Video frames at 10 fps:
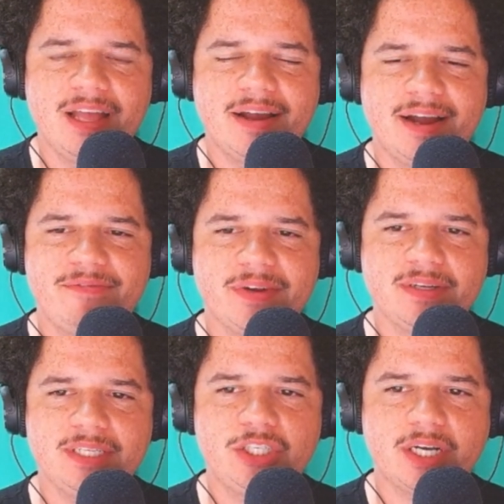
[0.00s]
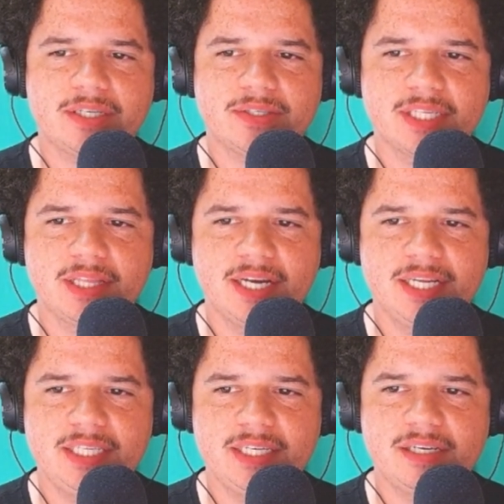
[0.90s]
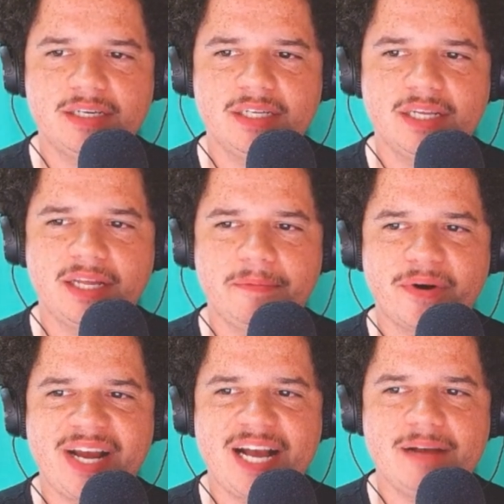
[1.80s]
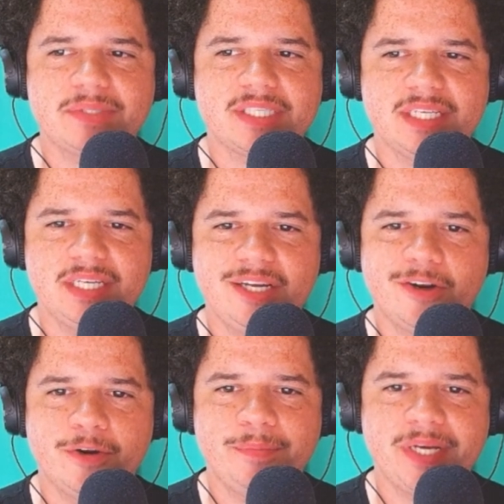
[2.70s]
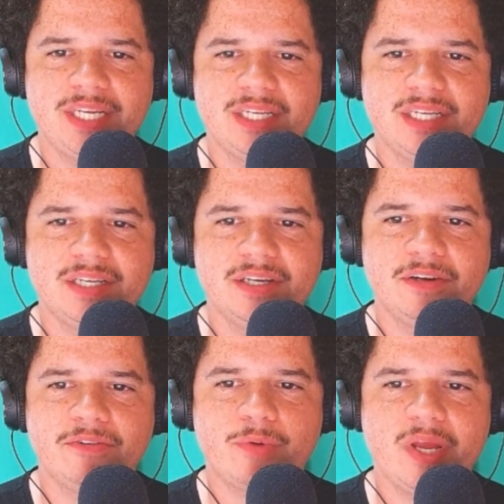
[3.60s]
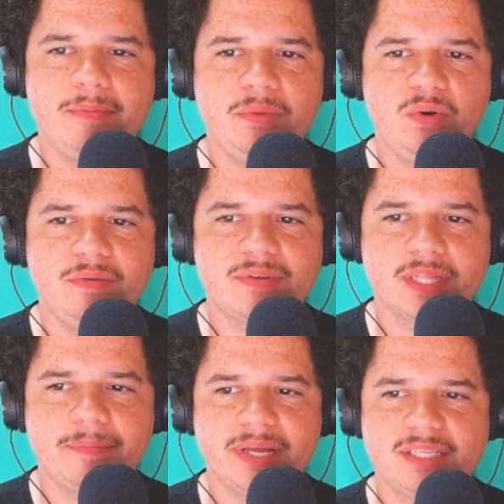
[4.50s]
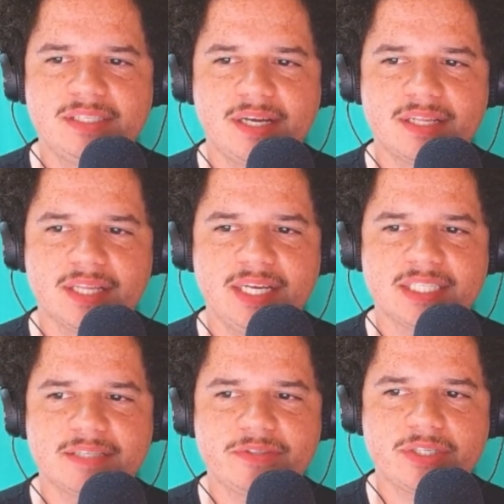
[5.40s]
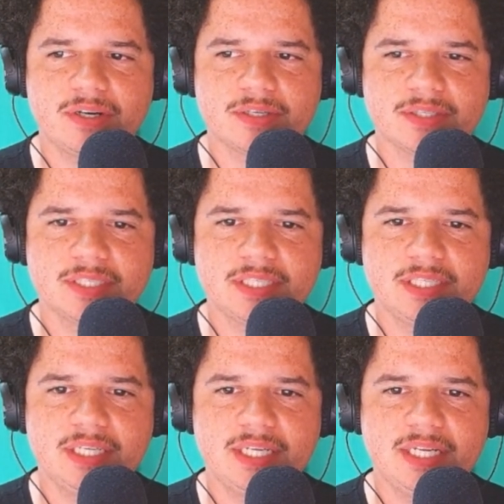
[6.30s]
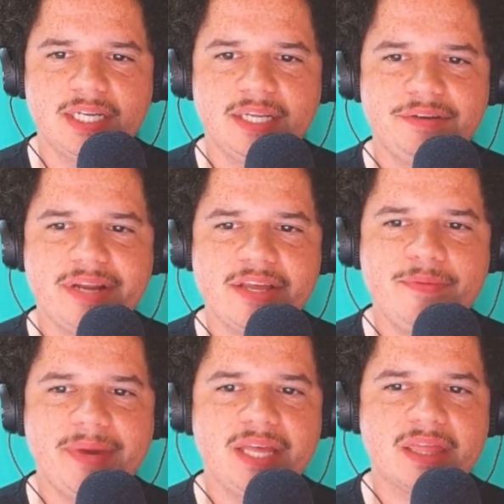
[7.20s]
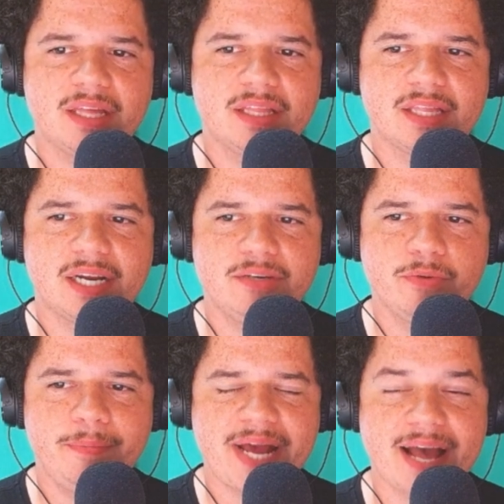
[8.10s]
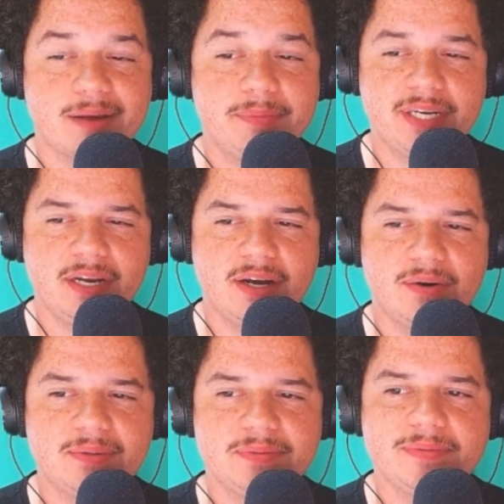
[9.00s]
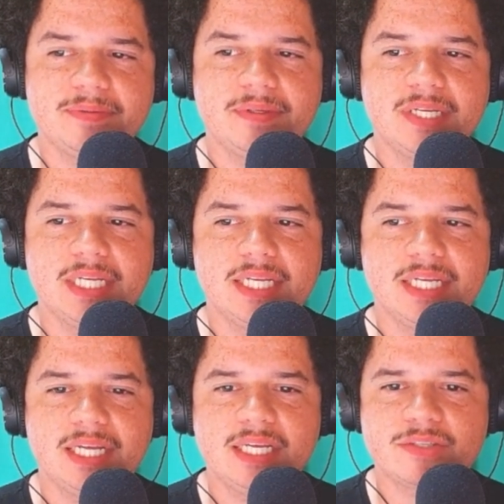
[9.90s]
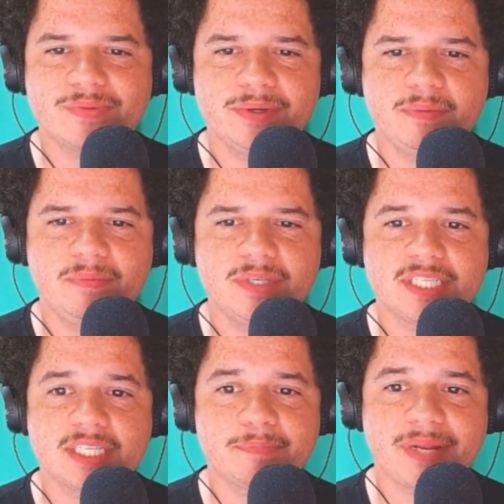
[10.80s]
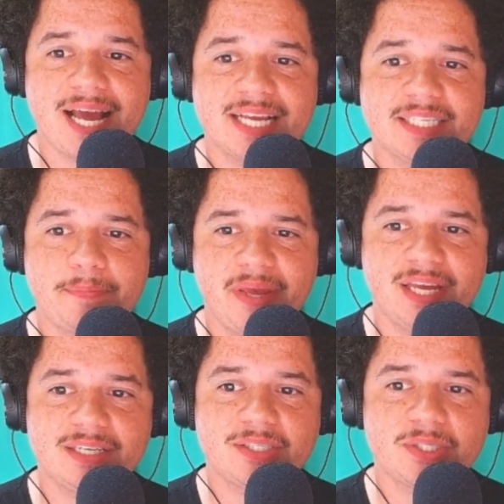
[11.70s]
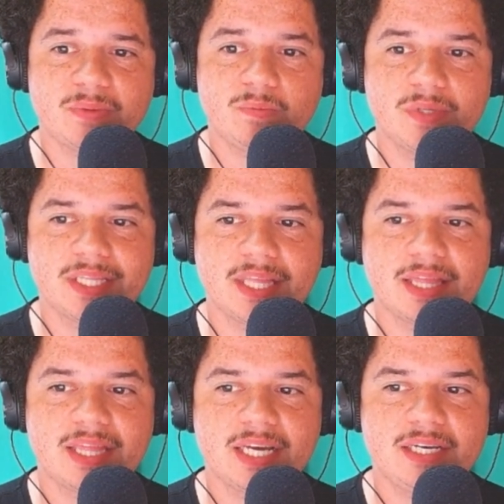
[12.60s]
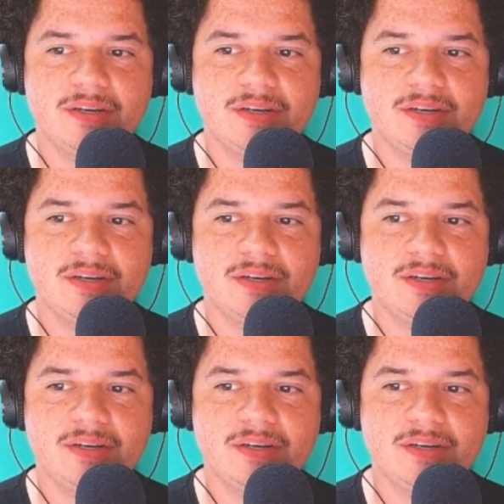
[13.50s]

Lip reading: I fairly chuckled at the idea, and perhaps he heard me, for he moved on the bed suddenly as if startled. Now you may think that I drew back, but no. His room was as black as pitch with the thick